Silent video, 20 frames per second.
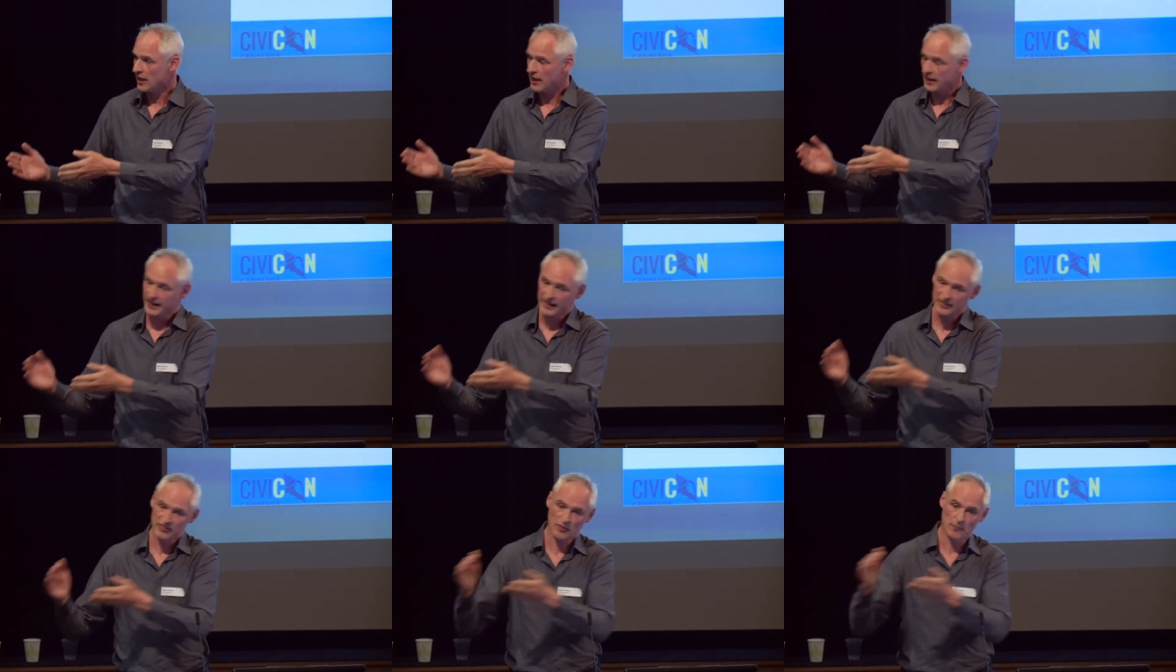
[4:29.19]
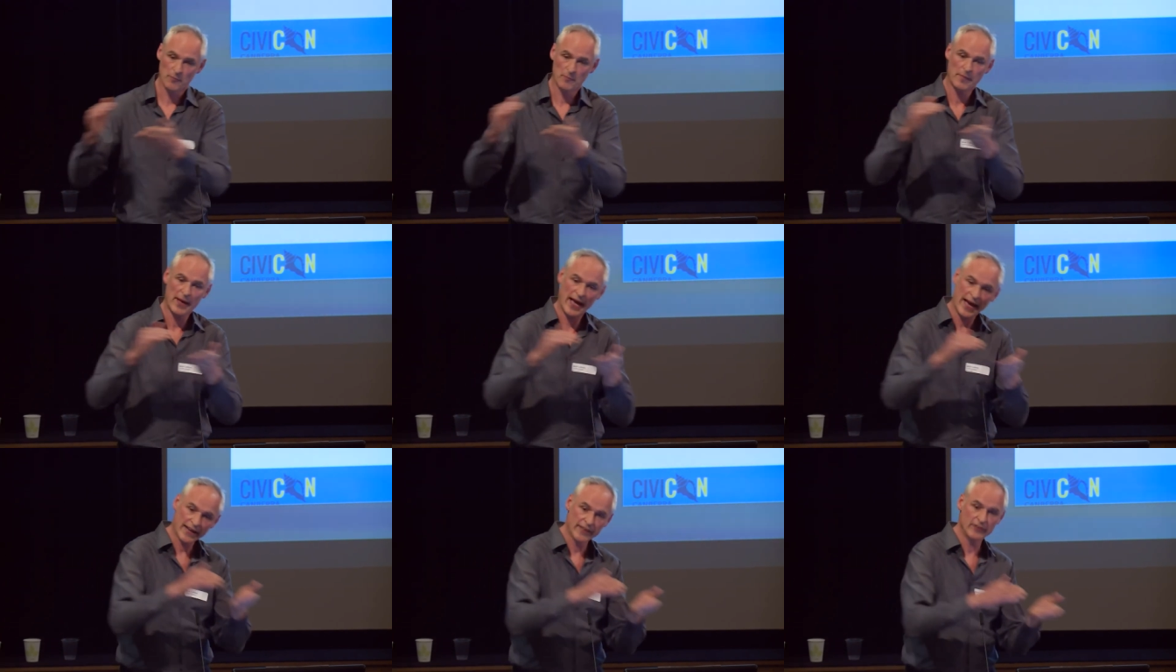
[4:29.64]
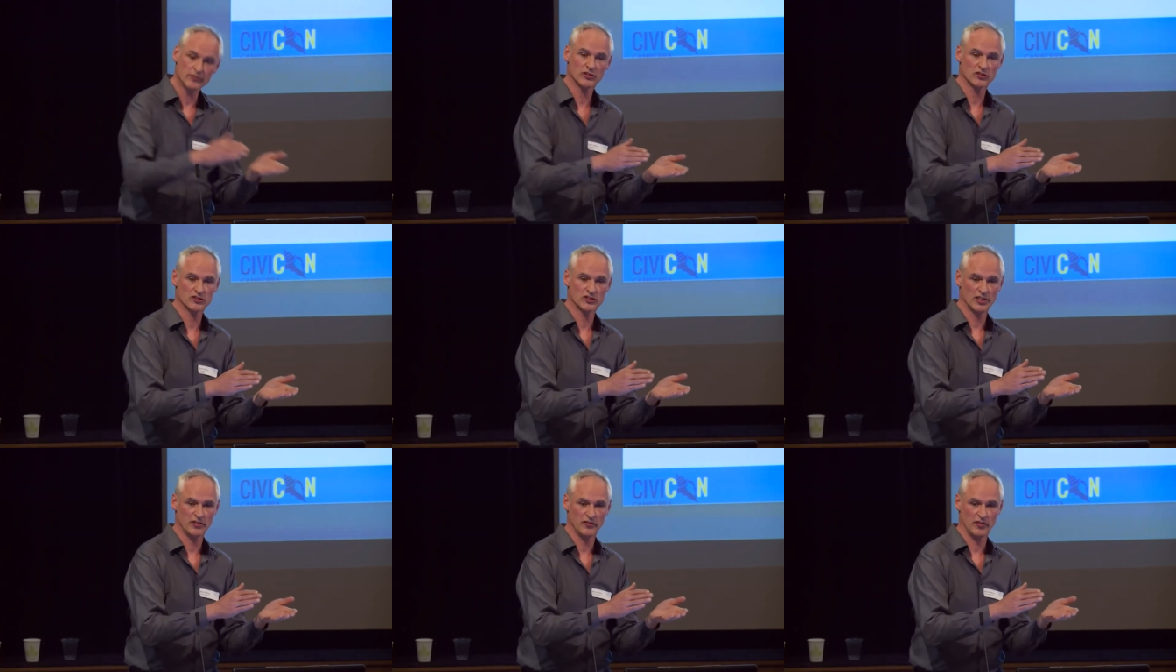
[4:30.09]
and get them back into
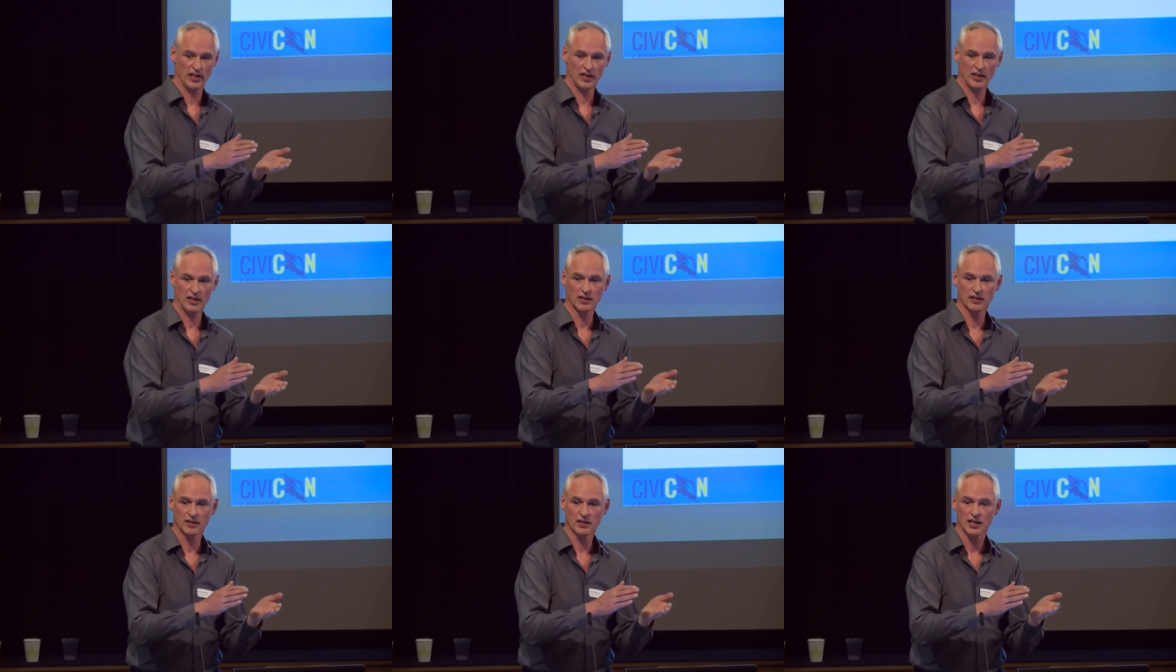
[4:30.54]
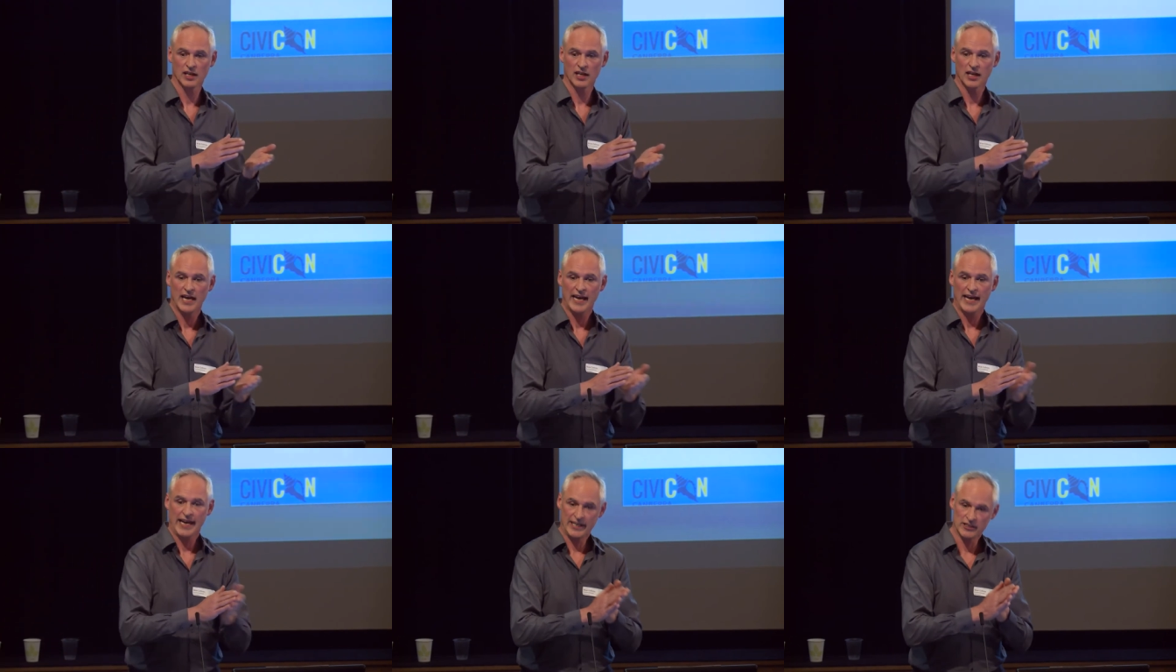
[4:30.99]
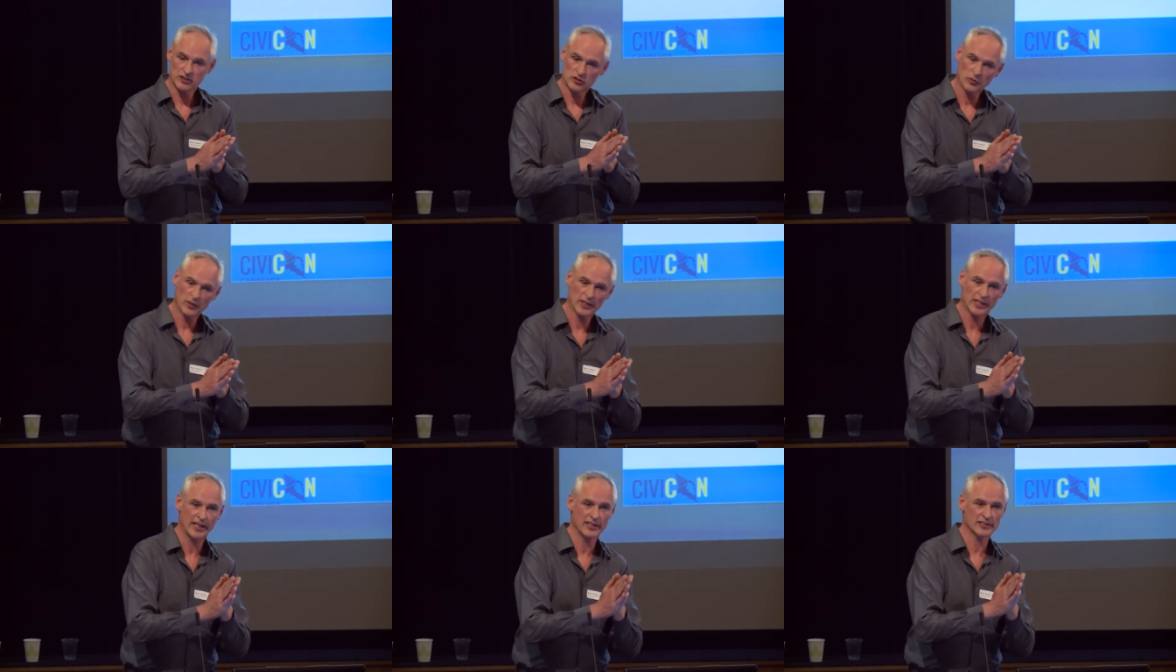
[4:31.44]
Civi,
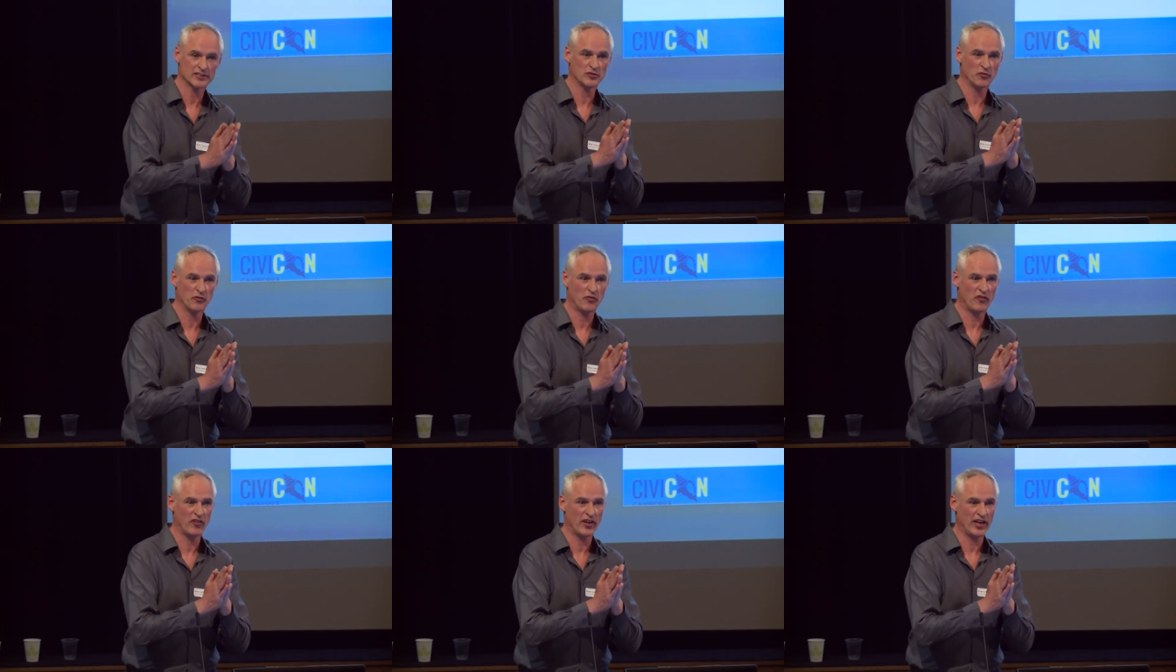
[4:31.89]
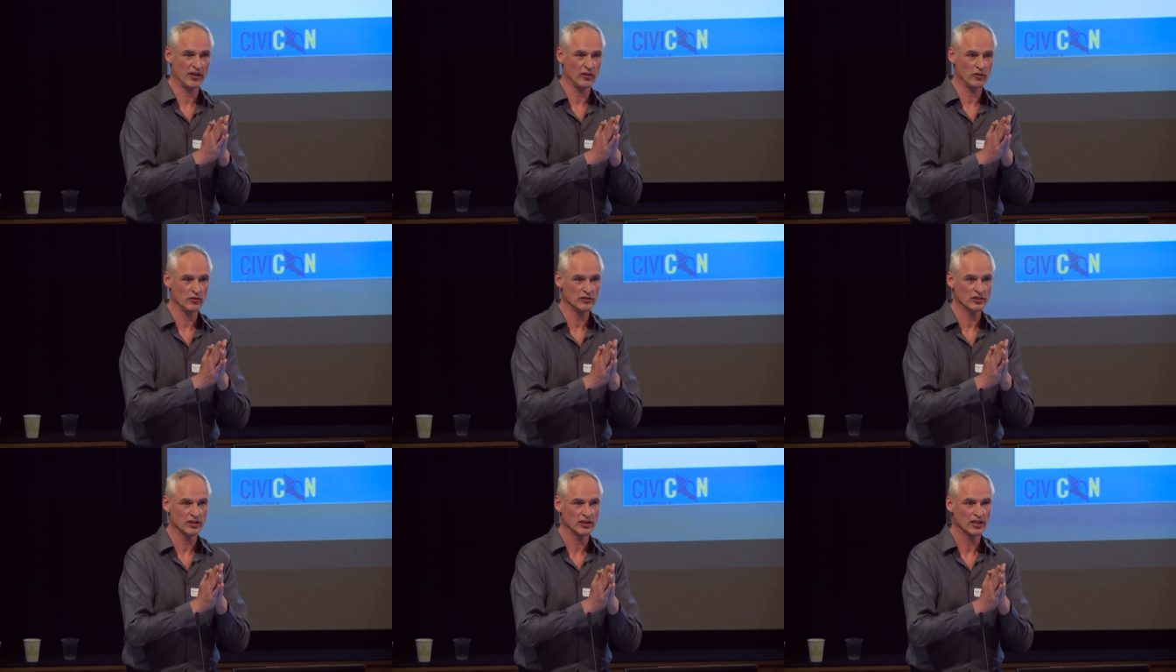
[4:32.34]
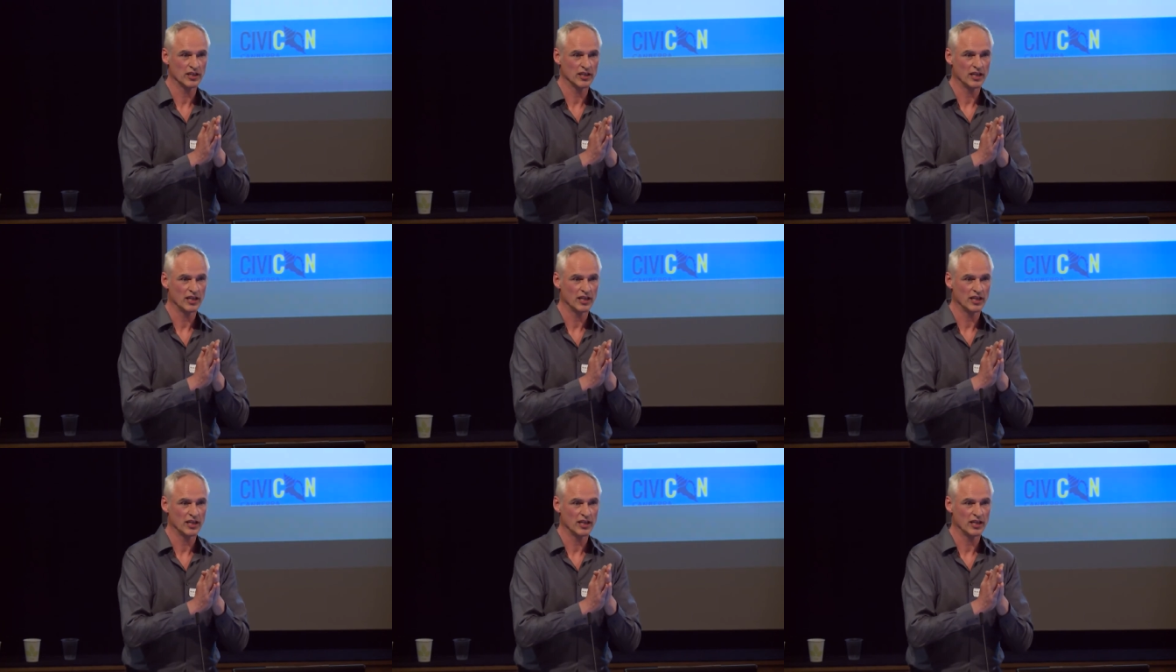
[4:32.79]
into a custom field,